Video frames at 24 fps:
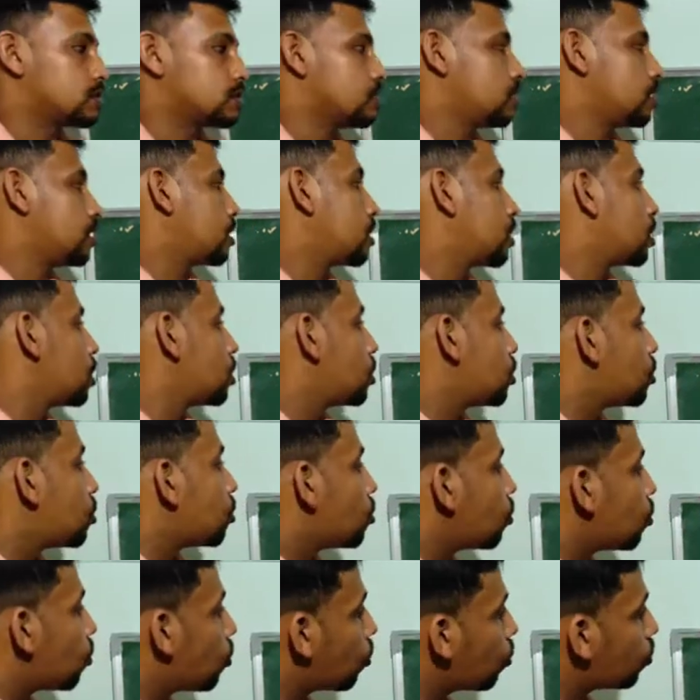The
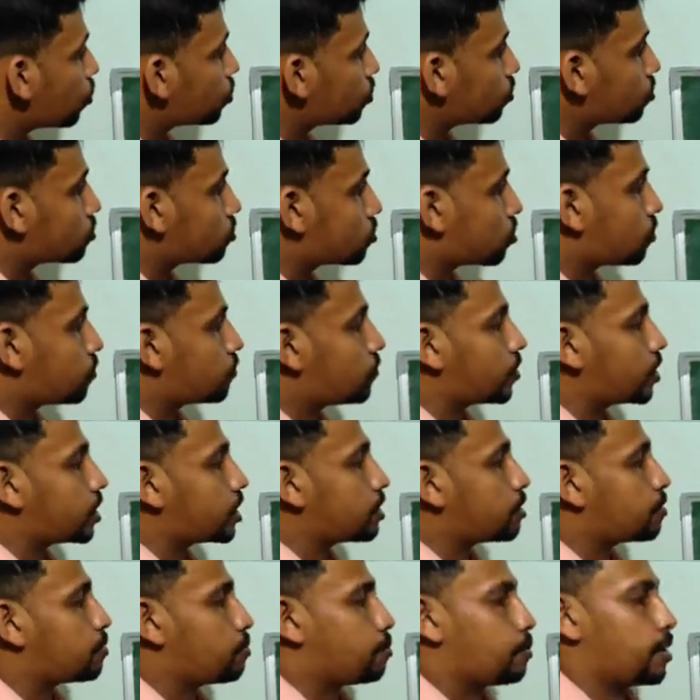autotrophic
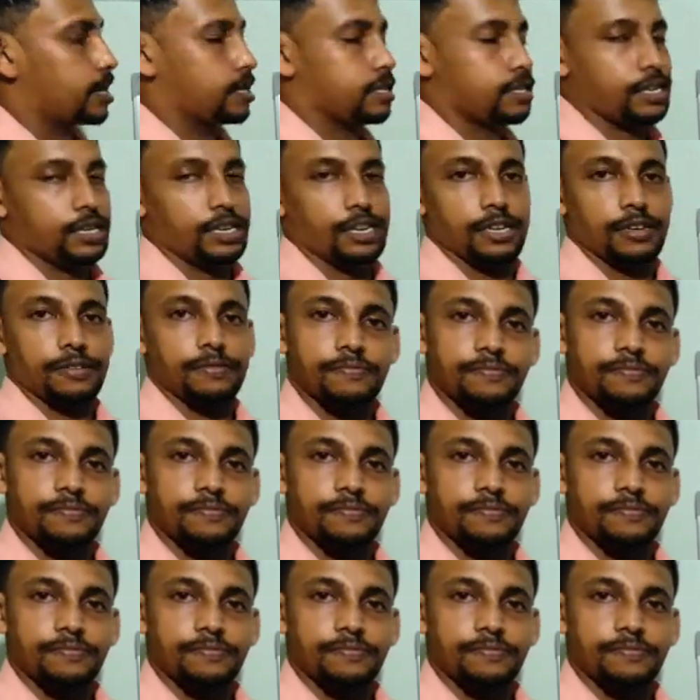bacteria.